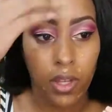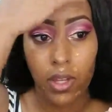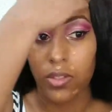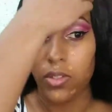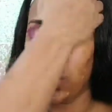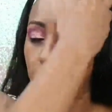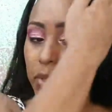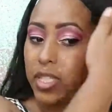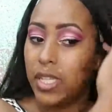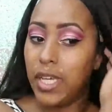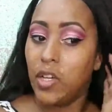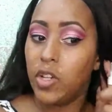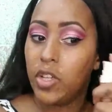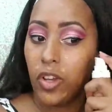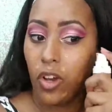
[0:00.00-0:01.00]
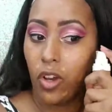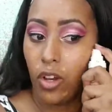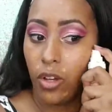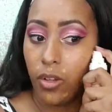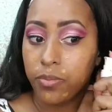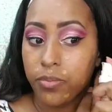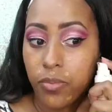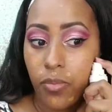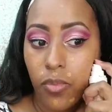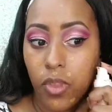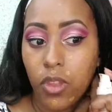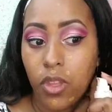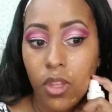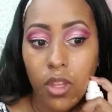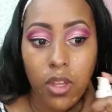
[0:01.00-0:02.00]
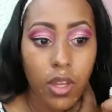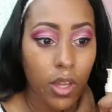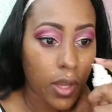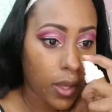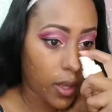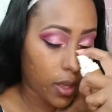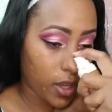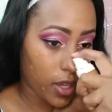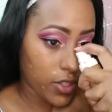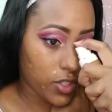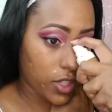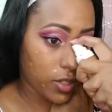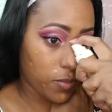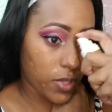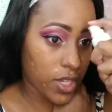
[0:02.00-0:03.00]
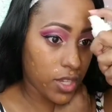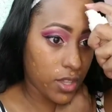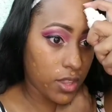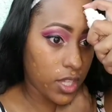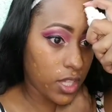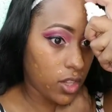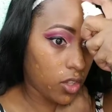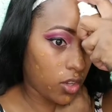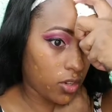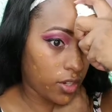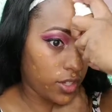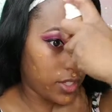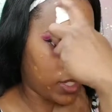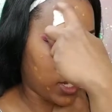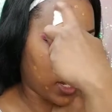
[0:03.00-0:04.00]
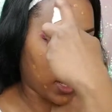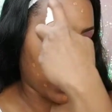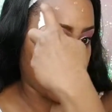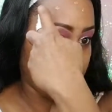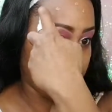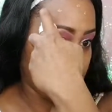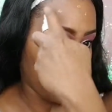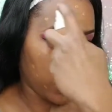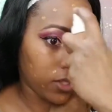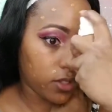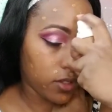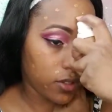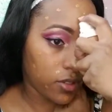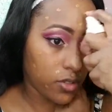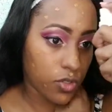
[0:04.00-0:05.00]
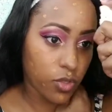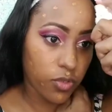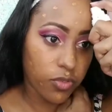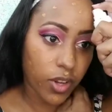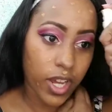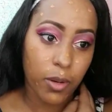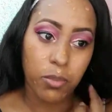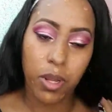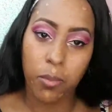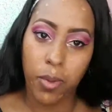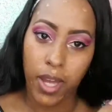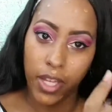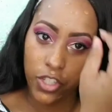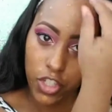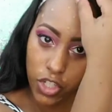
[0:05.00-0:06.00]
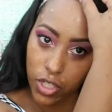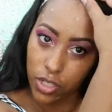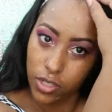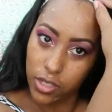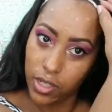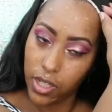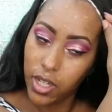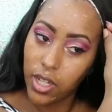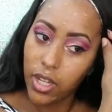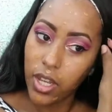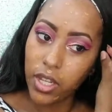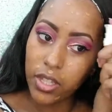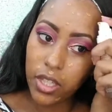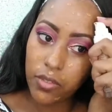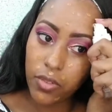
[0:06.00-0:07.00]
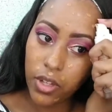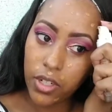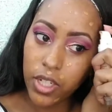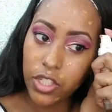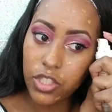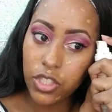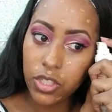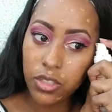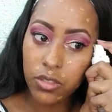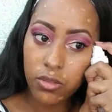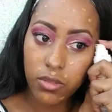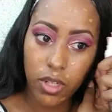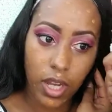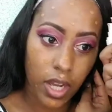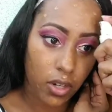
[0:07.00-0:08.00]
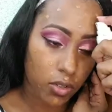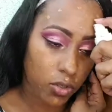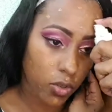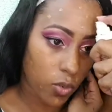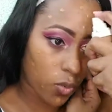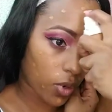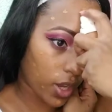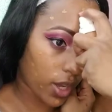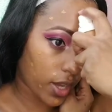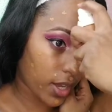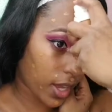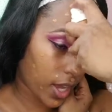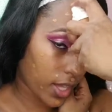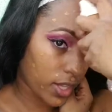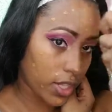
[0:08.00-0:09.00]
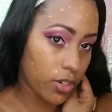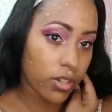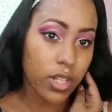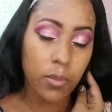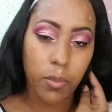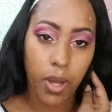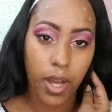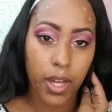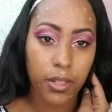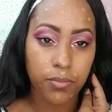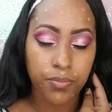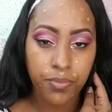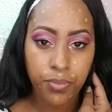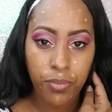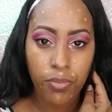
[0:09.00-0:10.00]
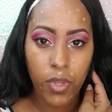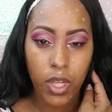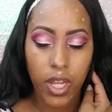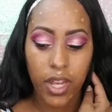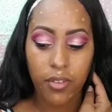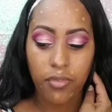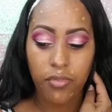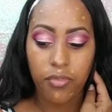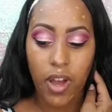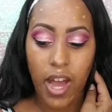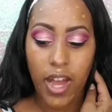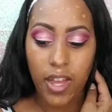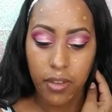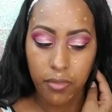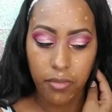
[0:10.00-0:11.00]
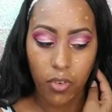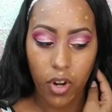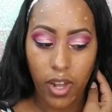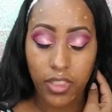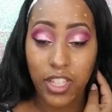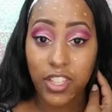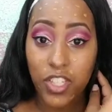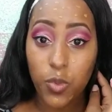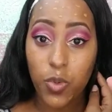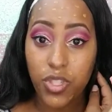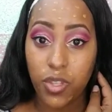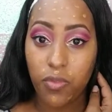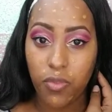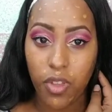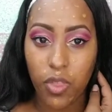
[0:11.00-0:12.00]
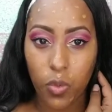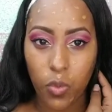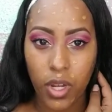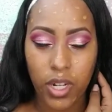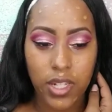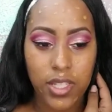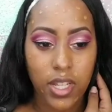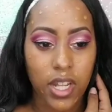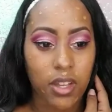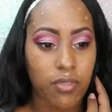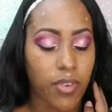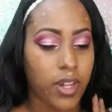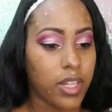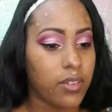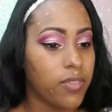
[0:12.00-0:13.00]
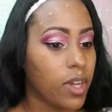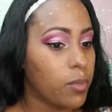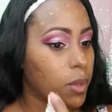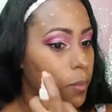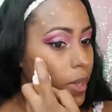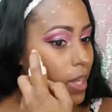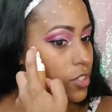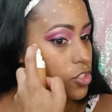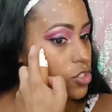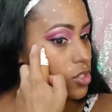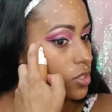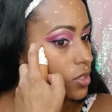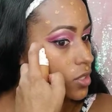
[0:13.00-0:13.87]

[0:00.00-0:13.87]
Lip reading: So let me tell y'all, it took me the longest time to find my match in this foundation. I don't know why. I literally bought like five. I think this was the fifth one until I finally found my match.